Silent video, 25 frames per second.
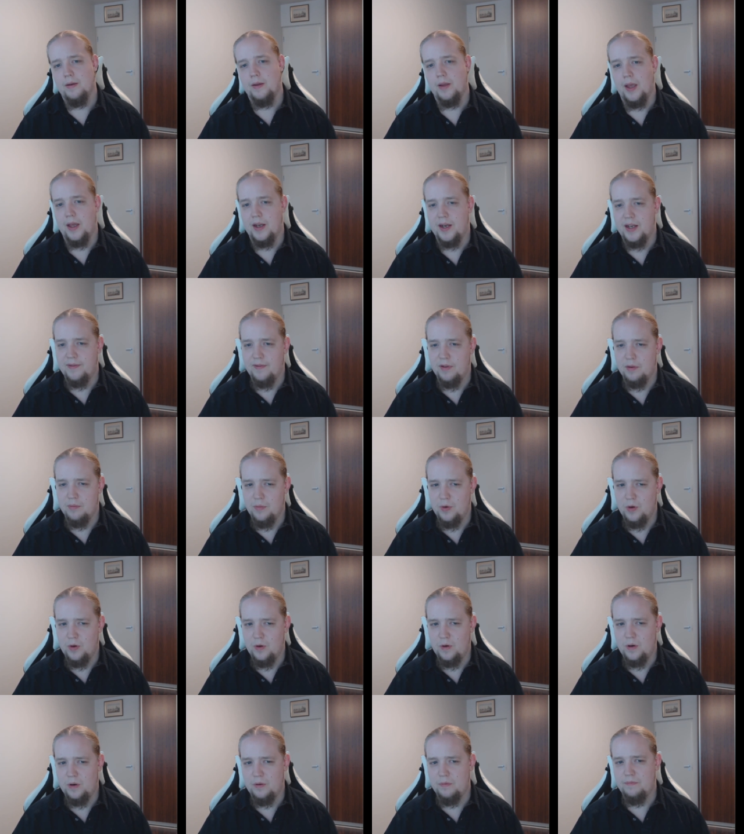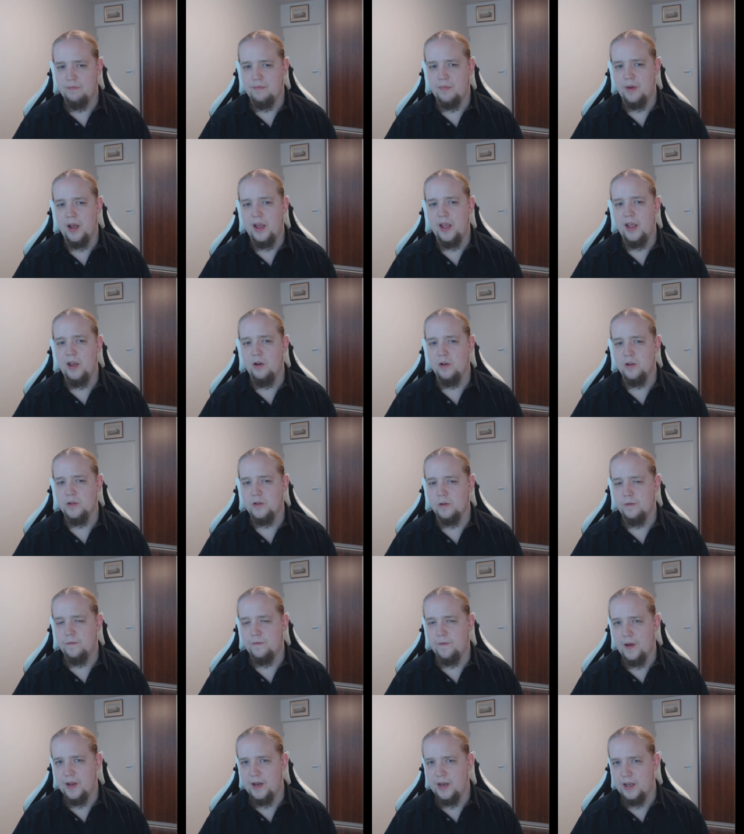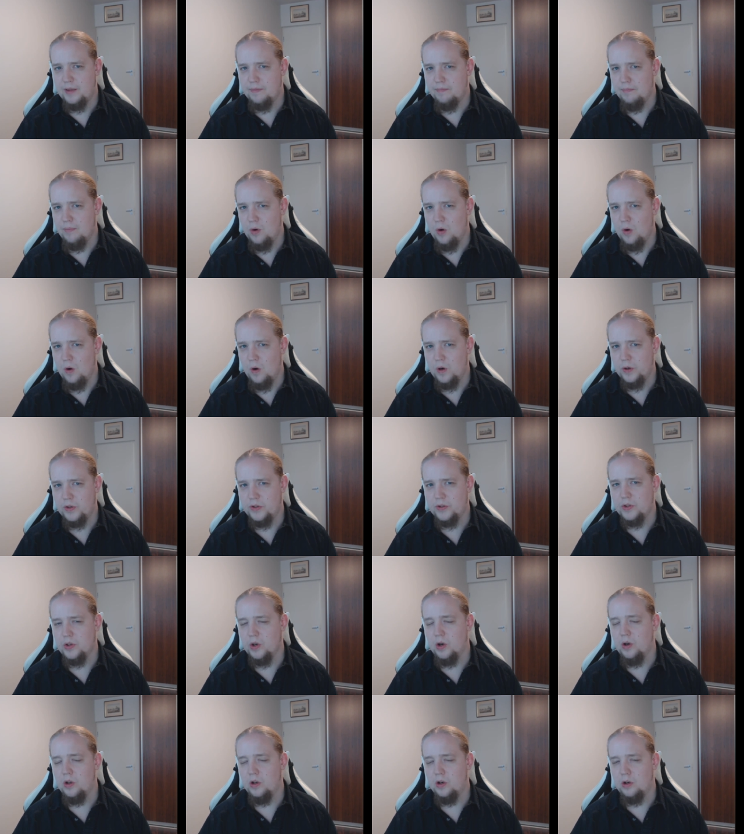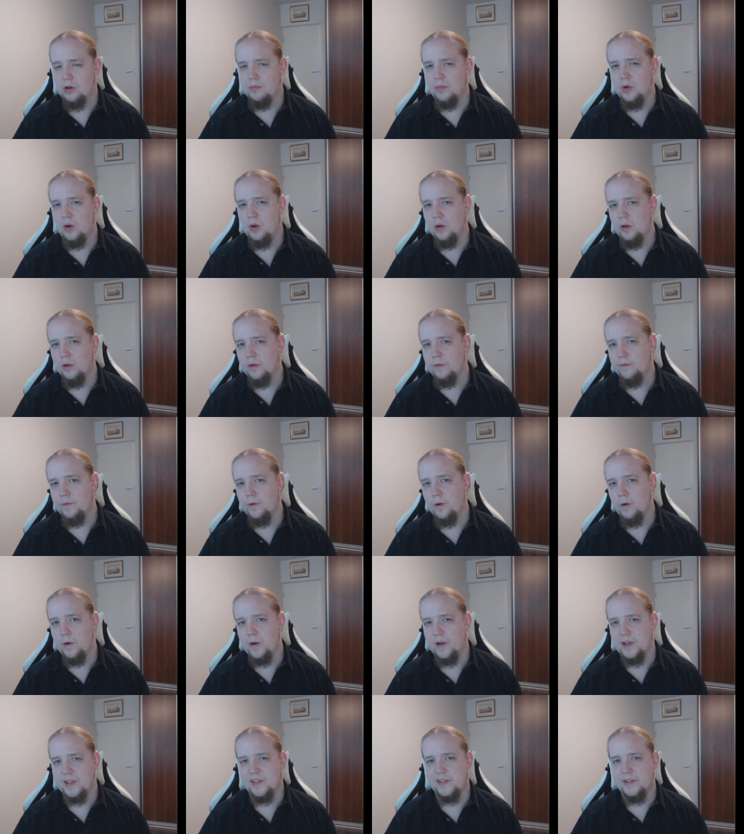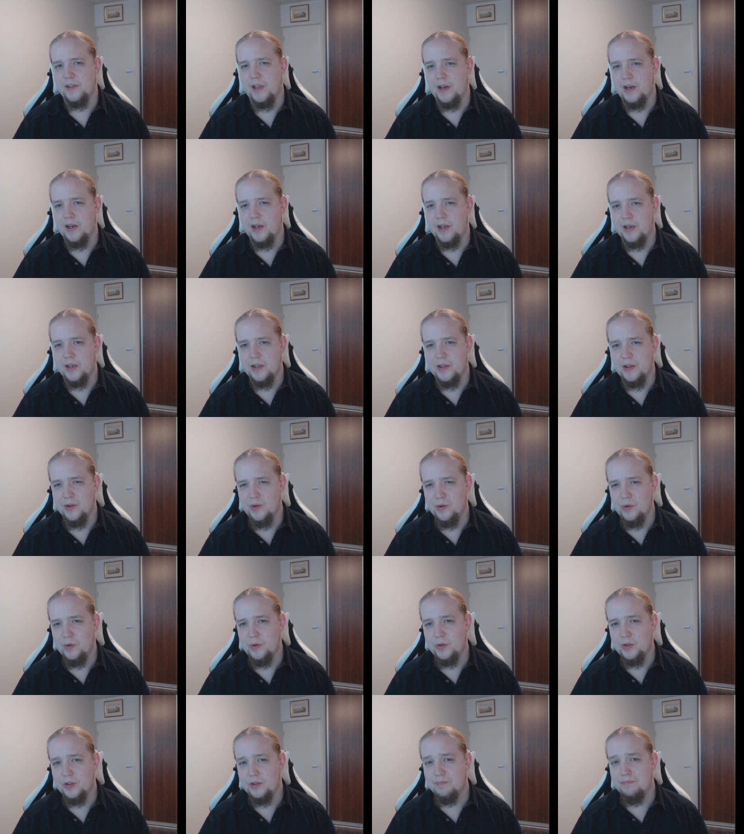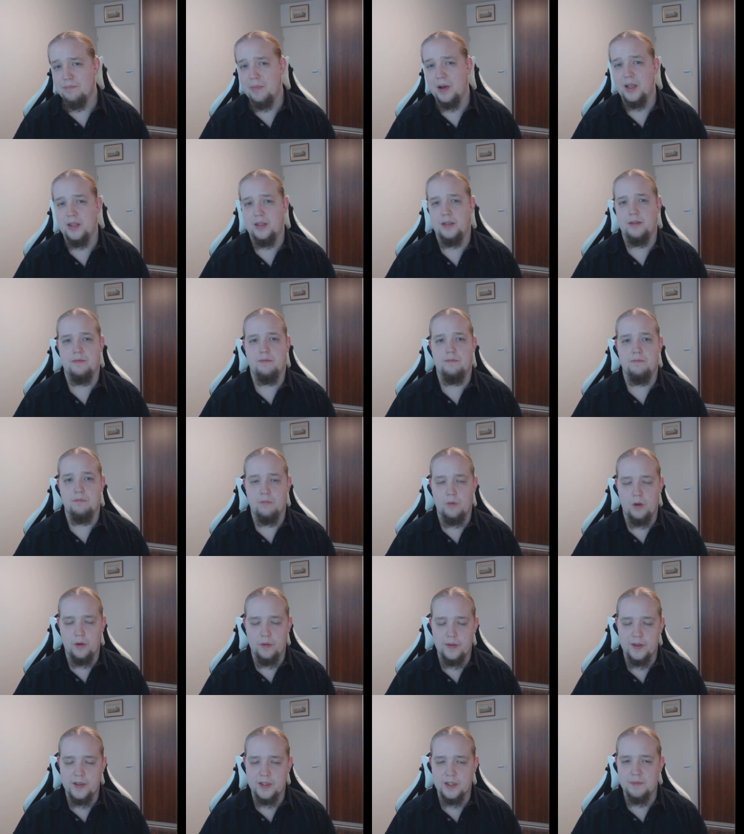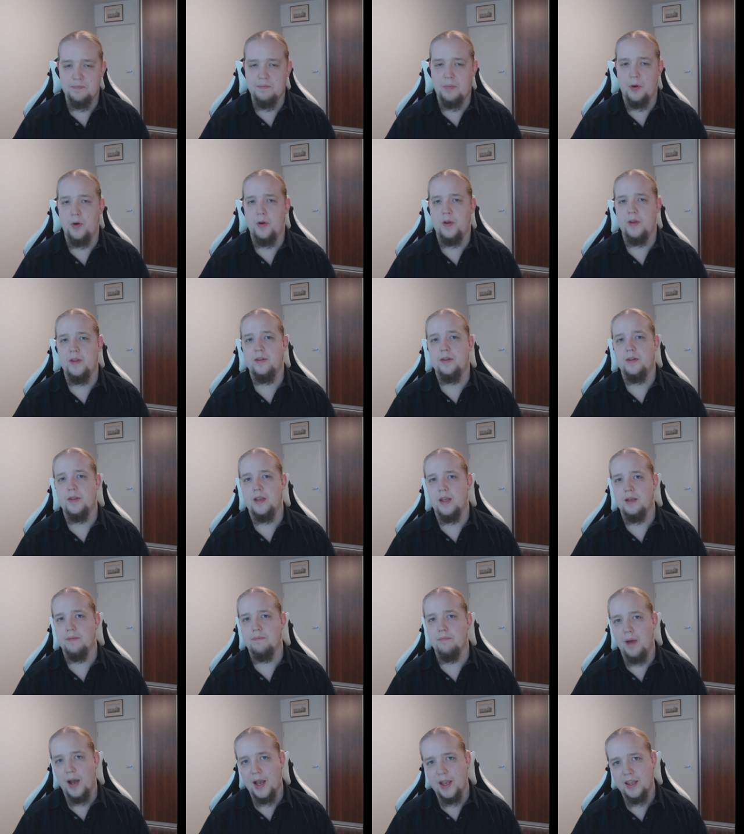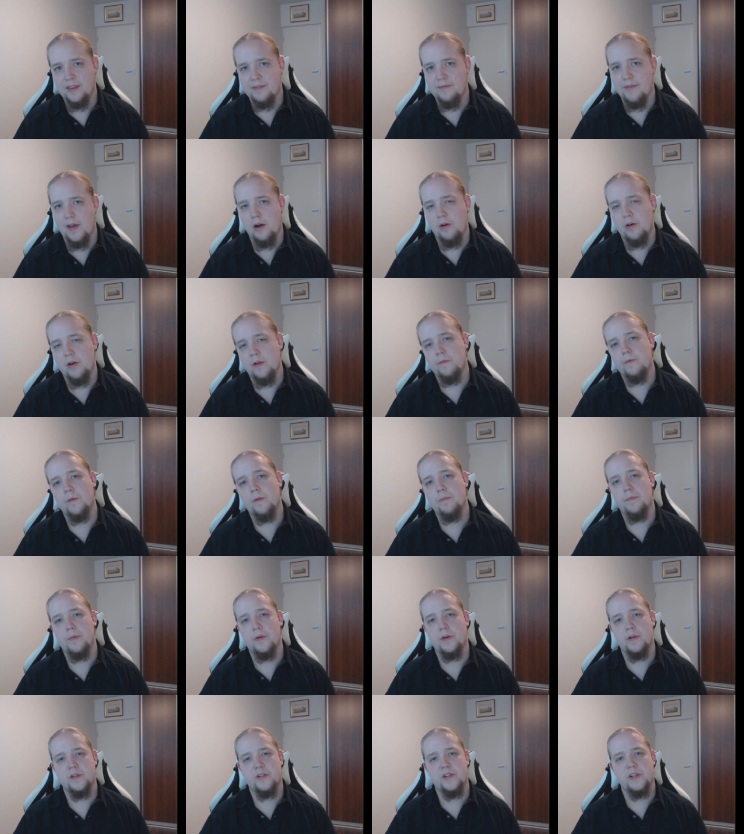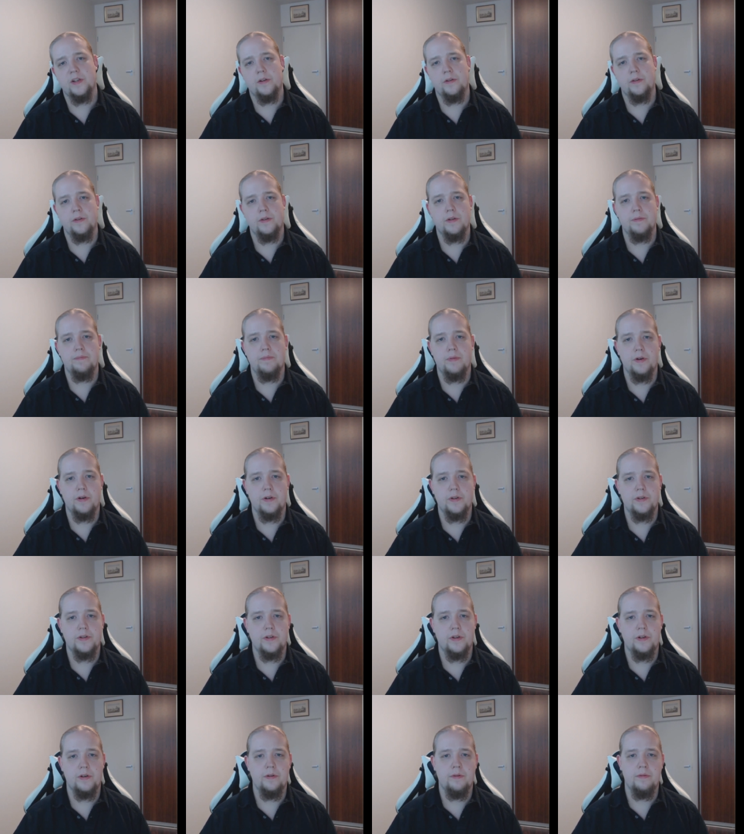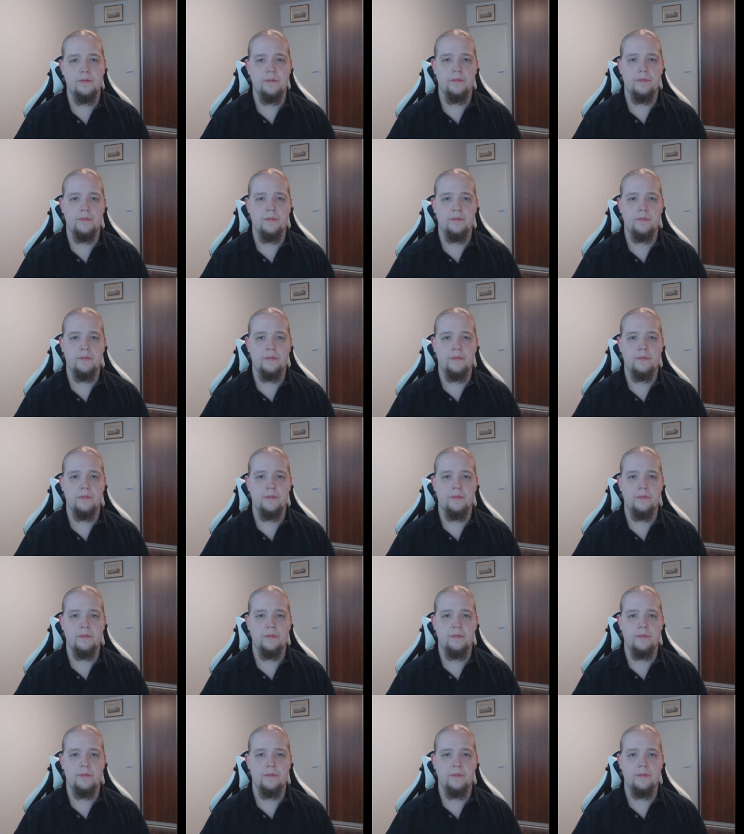And even more, I also find it more tolerable for extended use, but on this point it might vary from person to person.